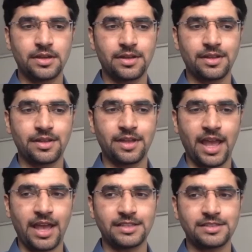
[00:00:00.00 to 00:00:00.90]

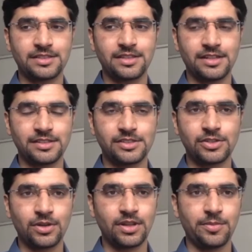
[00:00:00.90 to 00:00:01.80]
has its
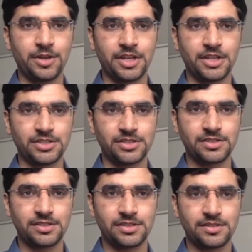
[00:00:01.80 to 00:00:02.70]
own
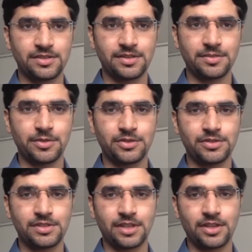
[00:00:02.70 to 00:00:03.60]
limitations, both
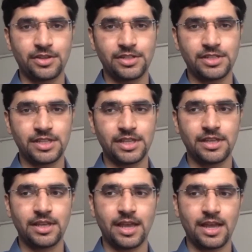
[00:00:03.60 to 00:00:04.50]
security
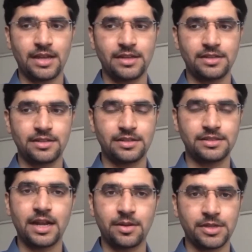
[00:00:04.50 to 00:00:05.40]
and
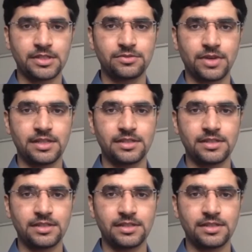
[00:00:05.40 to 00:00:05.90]
dynamics wise.